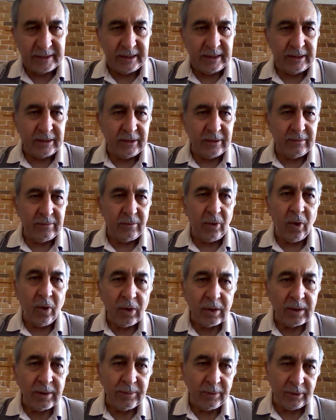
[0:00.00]
a
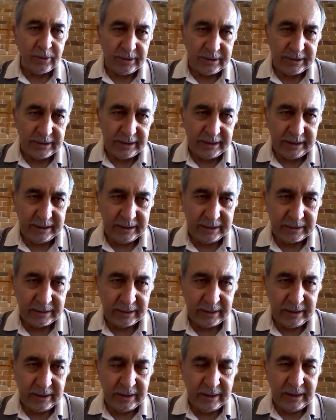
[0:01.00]
horrible
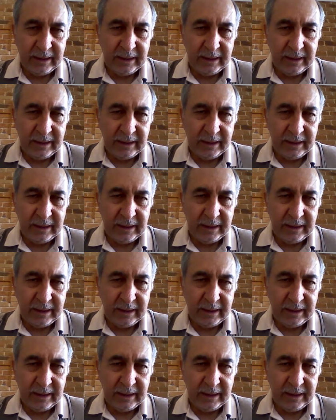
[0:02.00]
disease,